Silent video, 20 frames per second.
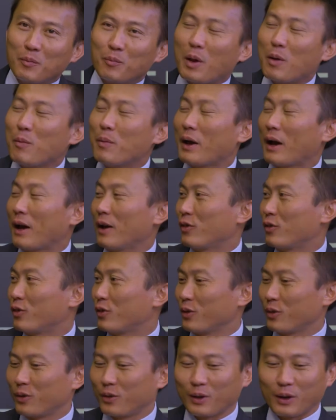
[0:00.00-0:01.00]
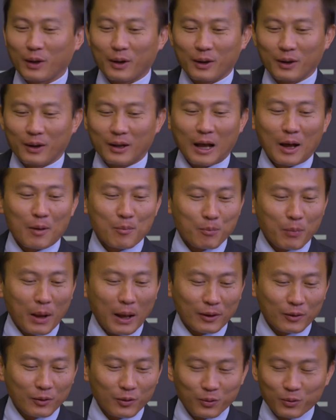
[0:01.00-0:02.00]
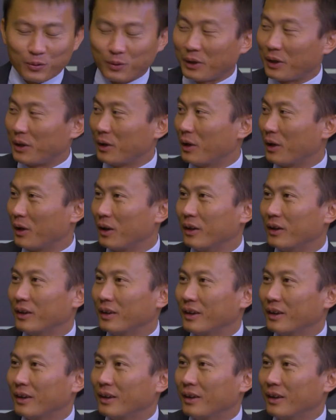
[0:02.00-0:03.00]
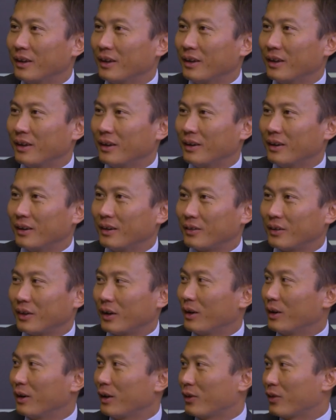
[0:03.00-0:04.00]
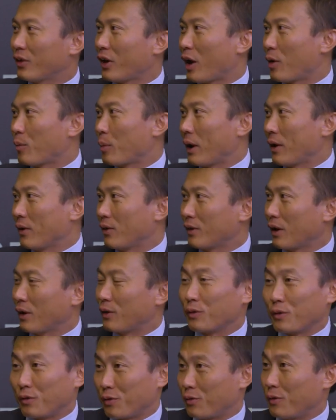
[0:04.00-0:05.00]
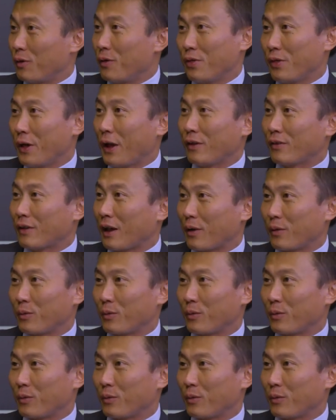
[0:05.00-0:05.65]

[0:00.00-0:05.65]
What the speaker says: Maybe I should come back to the early time I said, there are three things I